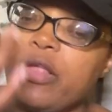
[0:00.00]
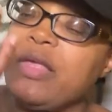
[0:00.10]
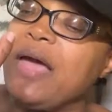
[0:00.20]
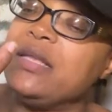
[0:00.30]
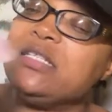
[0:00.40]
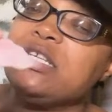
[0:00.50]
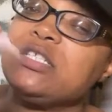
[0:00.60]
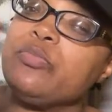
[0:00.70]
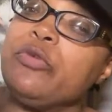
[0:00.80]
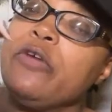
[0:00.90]
Yeah, I need to get
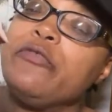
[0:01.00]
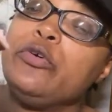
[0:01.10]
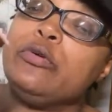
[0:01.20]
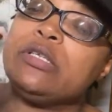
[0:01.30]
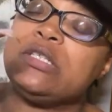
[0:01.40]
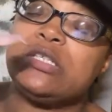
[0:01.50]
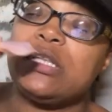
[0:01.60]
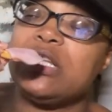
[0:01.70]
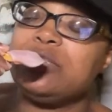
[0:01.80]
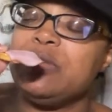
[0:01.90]
some real food because this
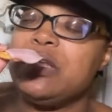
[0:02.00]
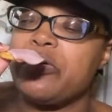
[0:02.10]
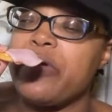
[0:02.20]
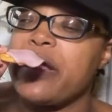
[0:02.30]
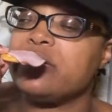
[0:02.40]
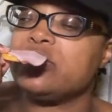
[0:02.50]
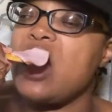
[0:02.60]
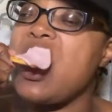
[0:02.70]
lunch meat and crackers.